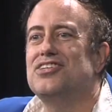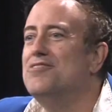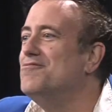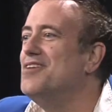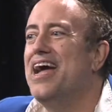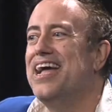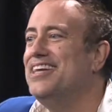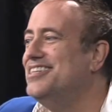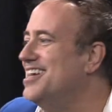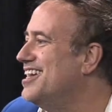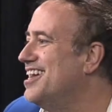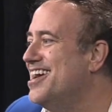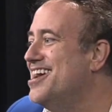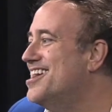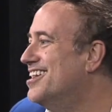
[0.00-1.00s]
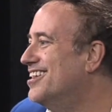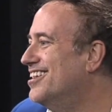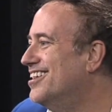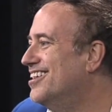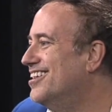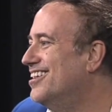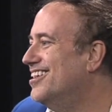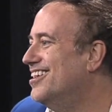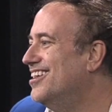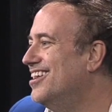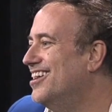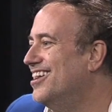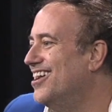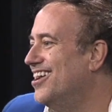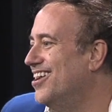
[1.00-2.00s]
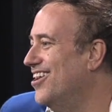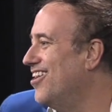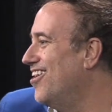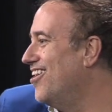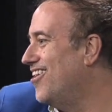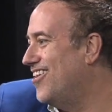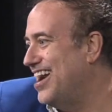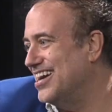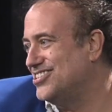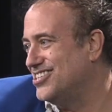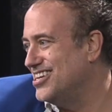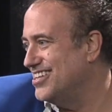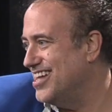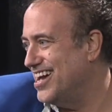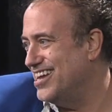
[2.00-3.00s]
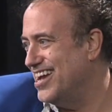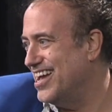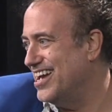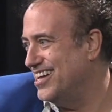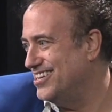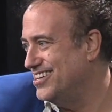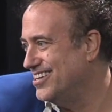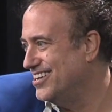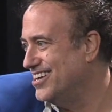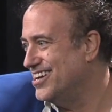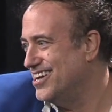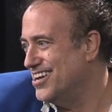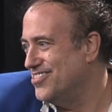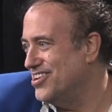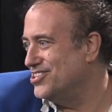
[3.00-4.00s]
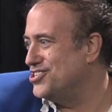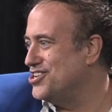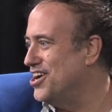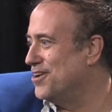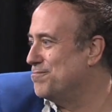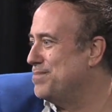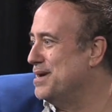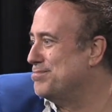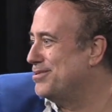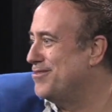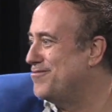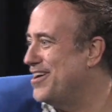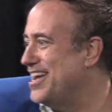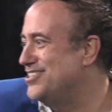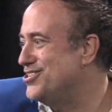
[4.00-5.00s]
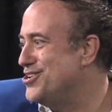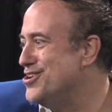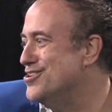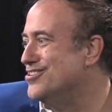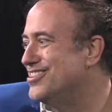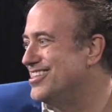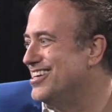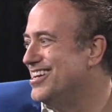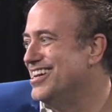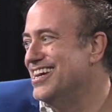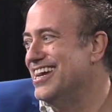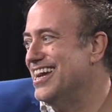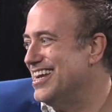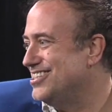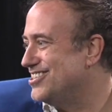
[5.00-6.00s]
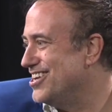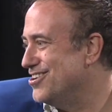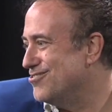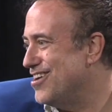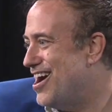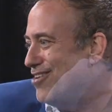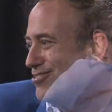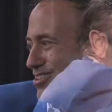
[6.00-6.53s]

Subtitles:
in vain, did he? Oh, I see that hand. This young pimply-faced youth. He's getting right